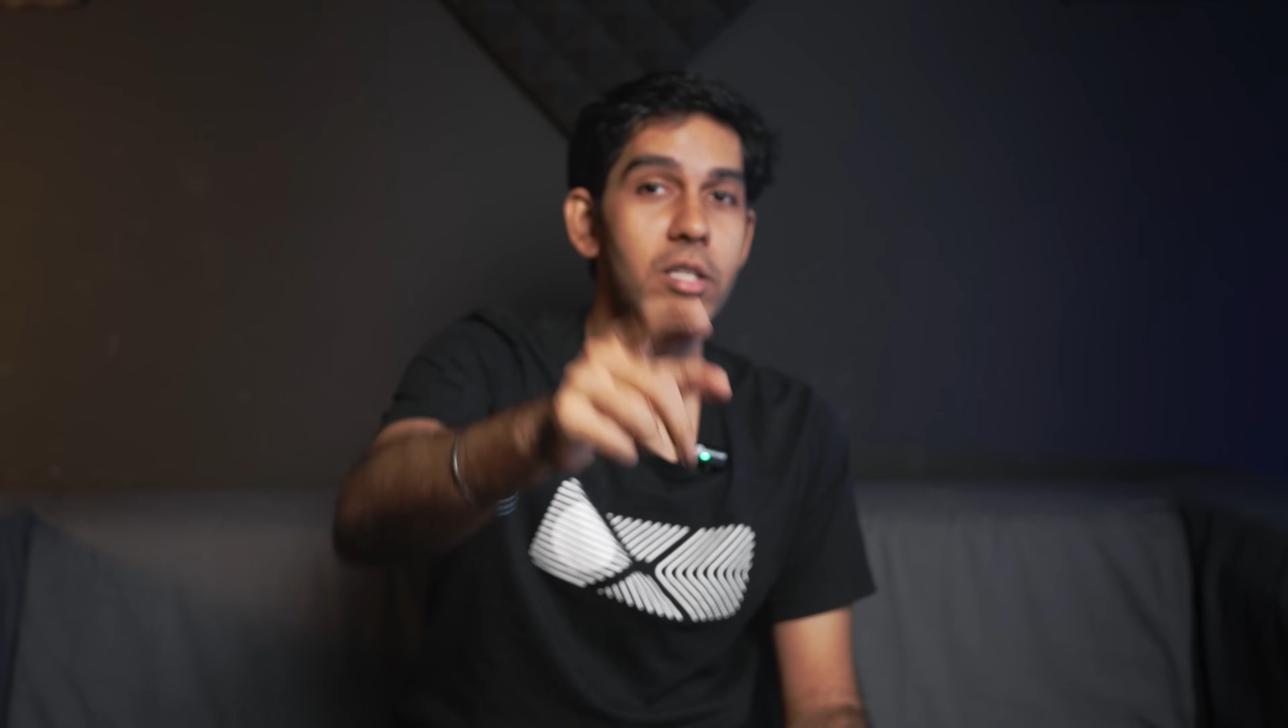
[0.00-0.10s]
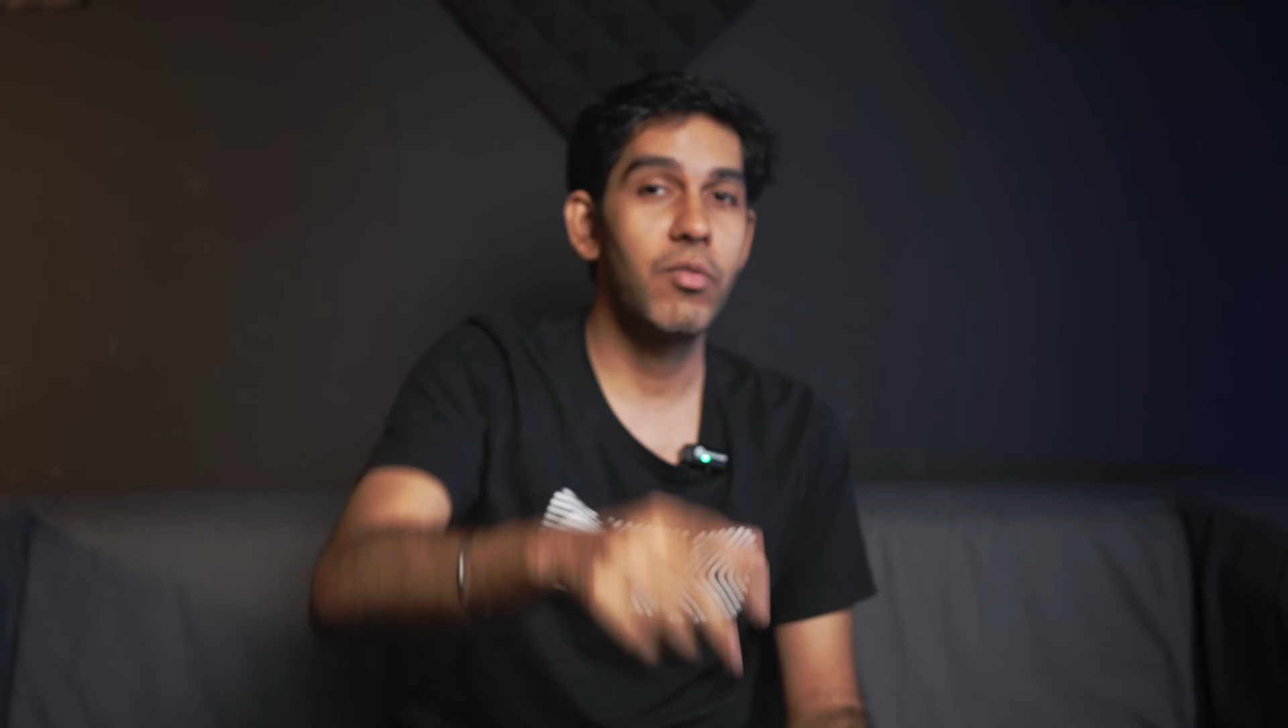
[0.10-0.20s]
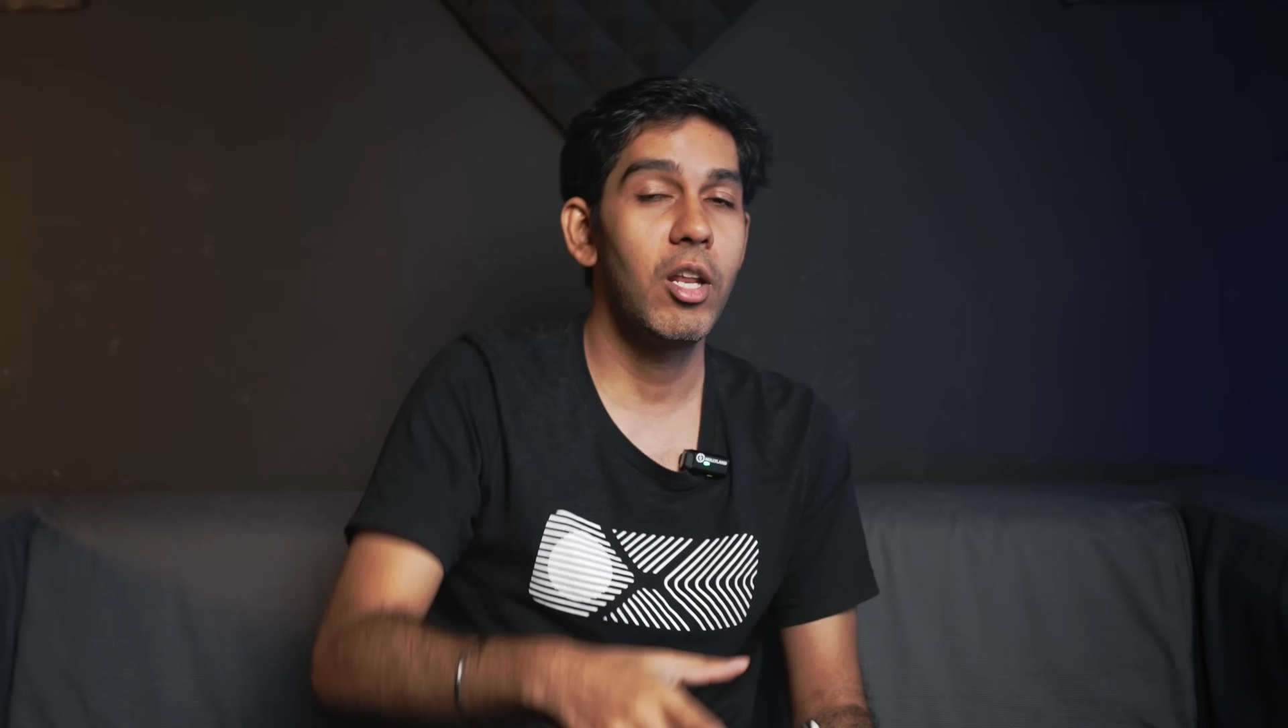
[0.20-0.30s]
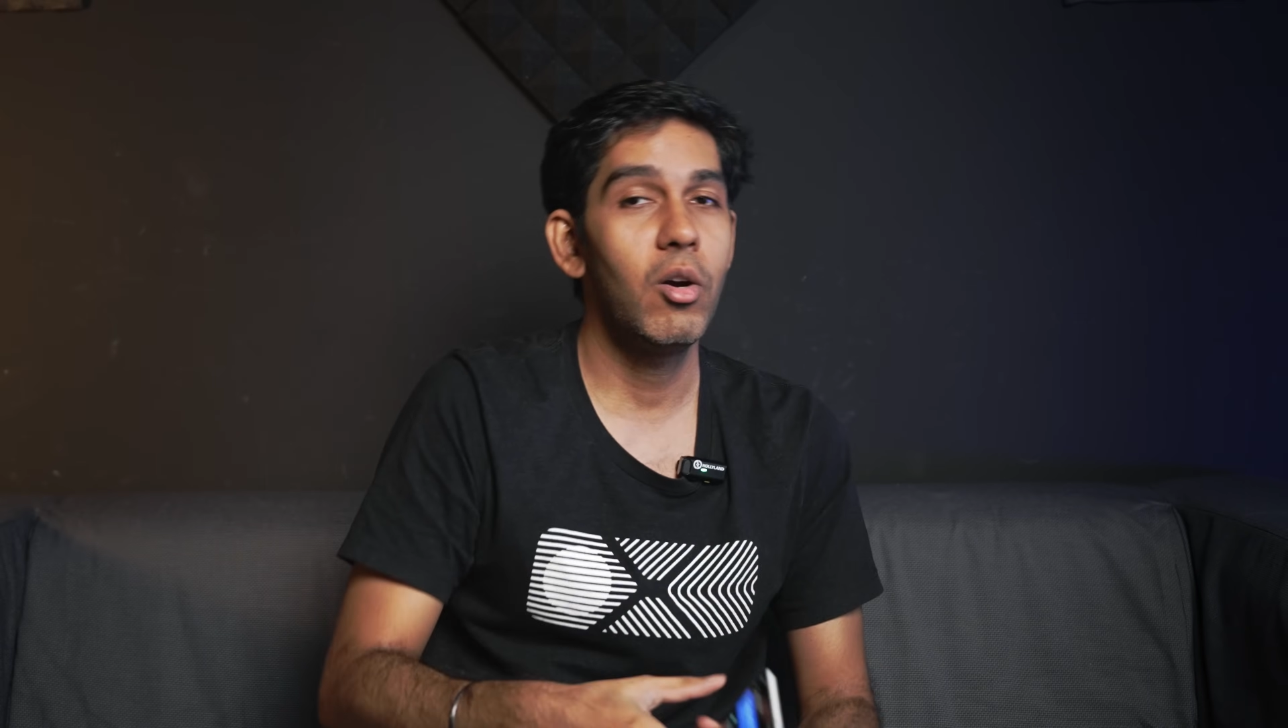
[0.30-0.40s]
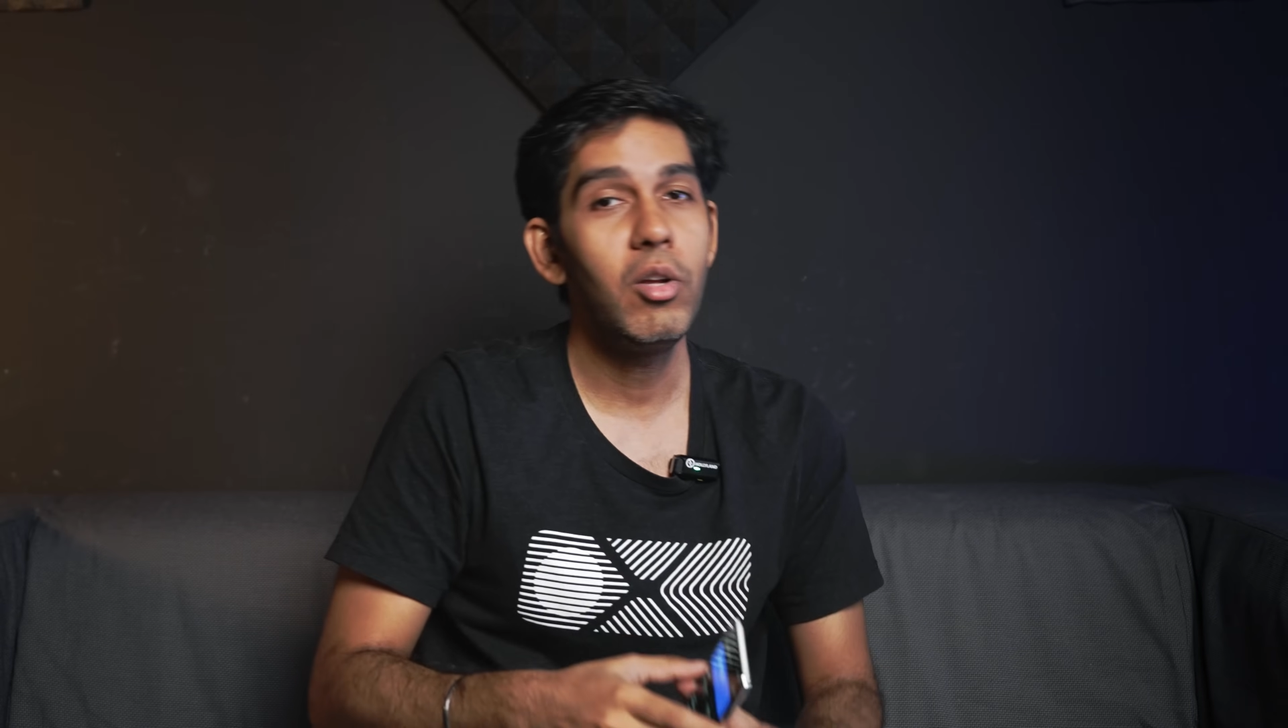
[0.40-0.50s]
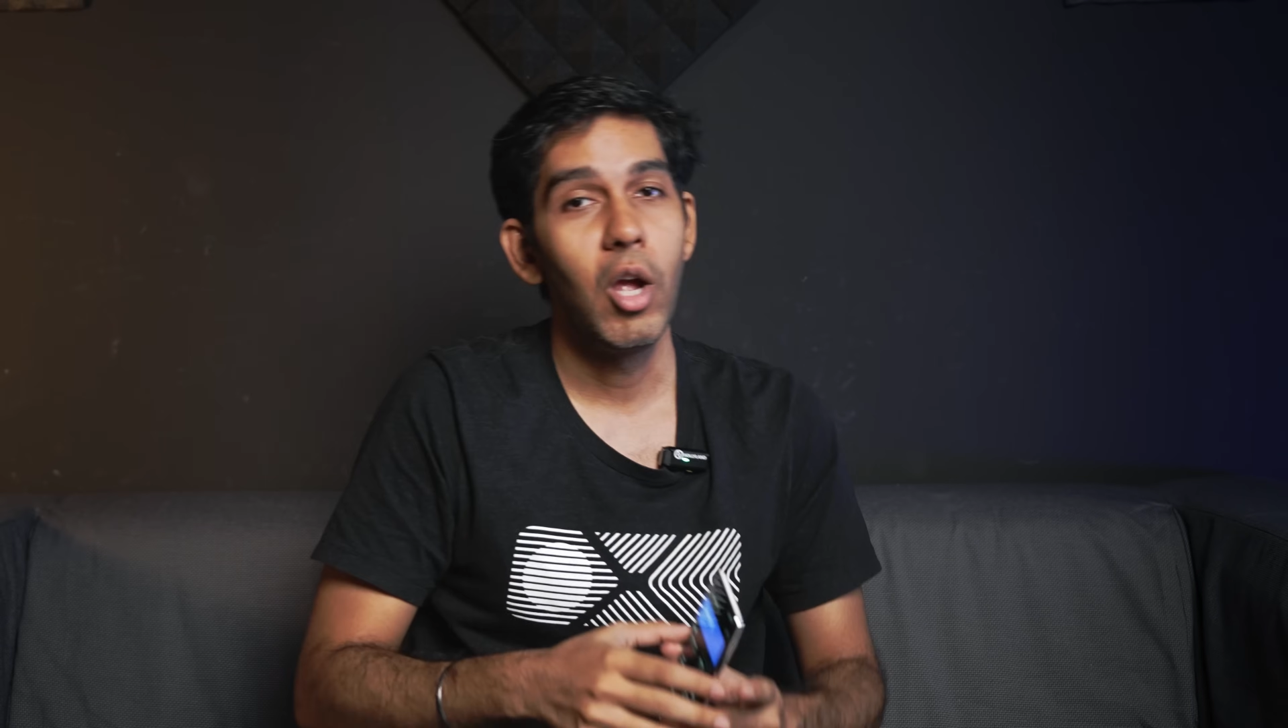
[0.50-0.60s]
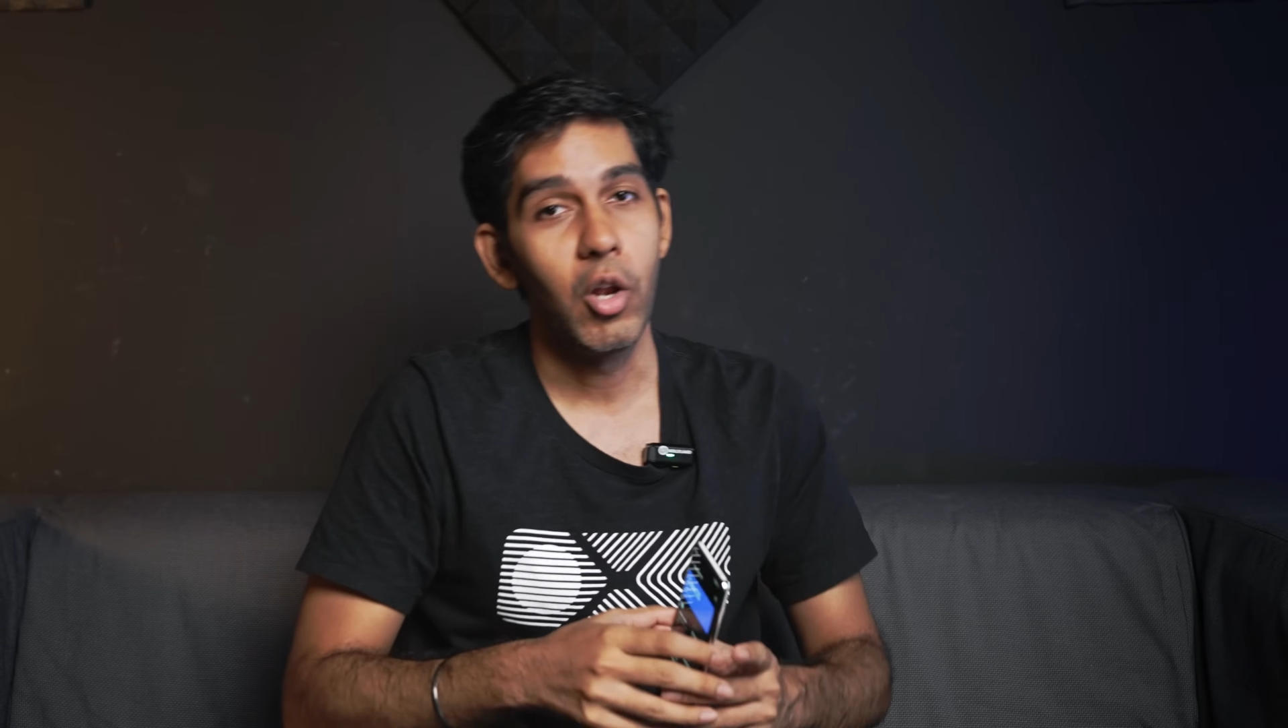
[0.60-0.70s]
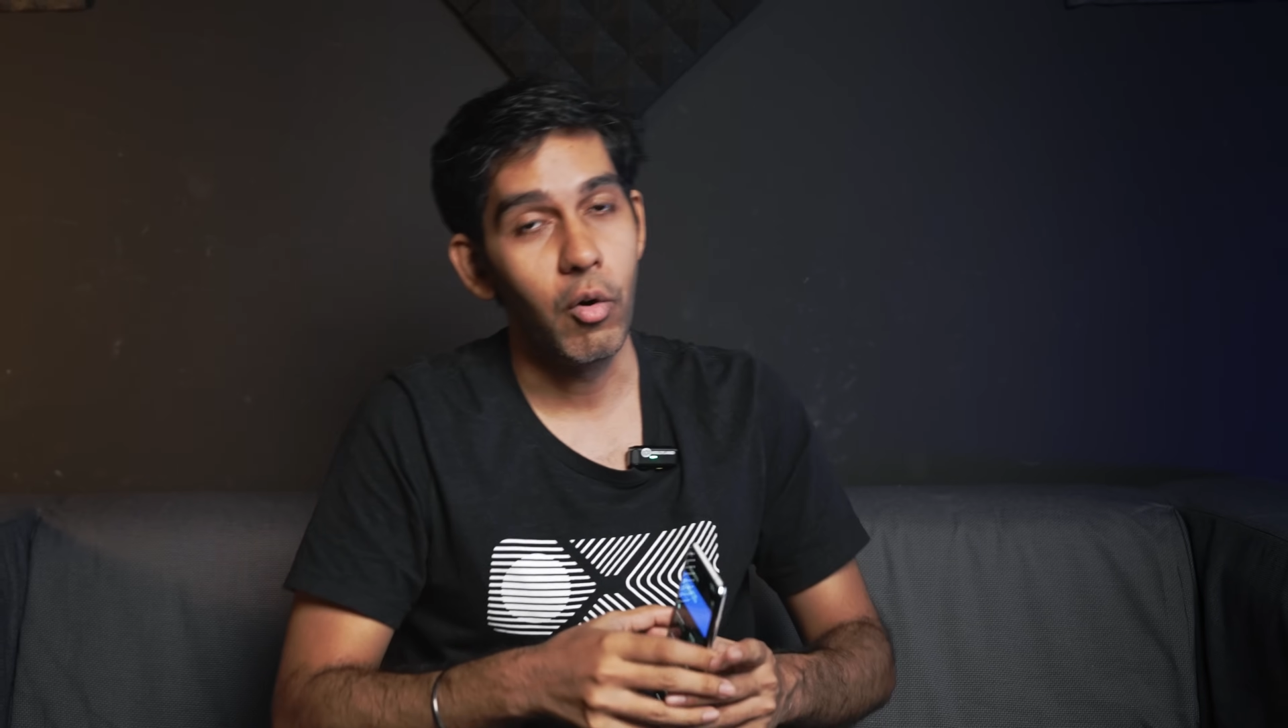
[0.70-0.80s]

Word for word: this video.